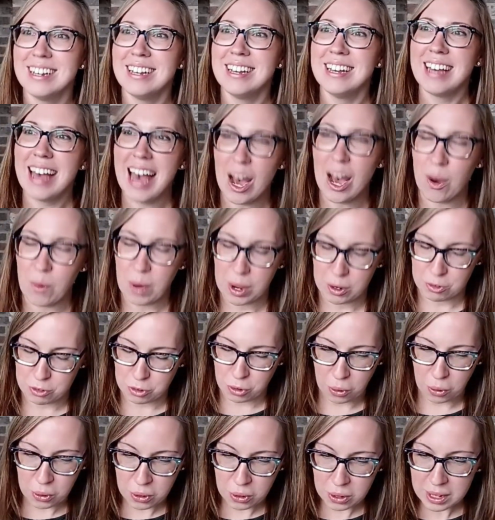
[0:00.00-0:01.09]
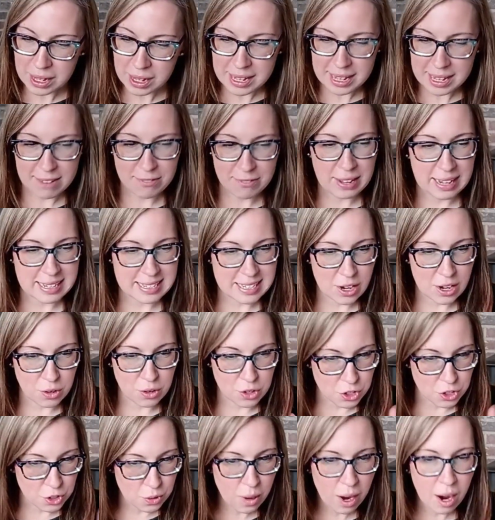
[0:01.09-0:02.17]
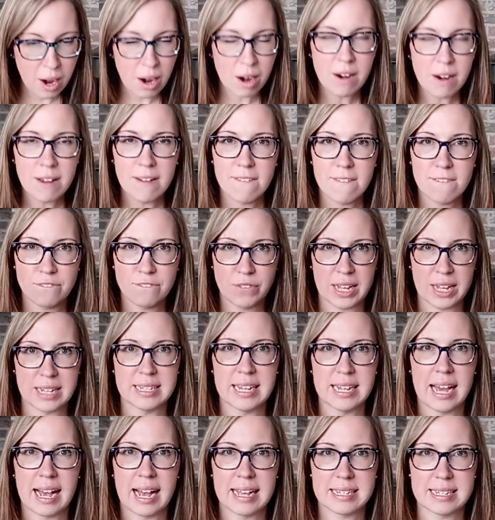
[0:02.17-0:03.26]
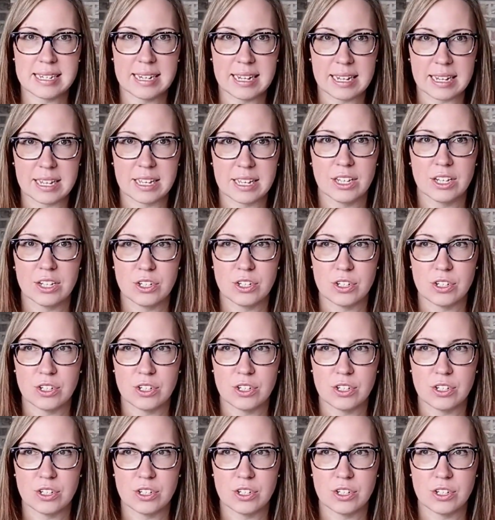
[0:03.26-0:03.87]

how I roll. If that's how you are, fantastic.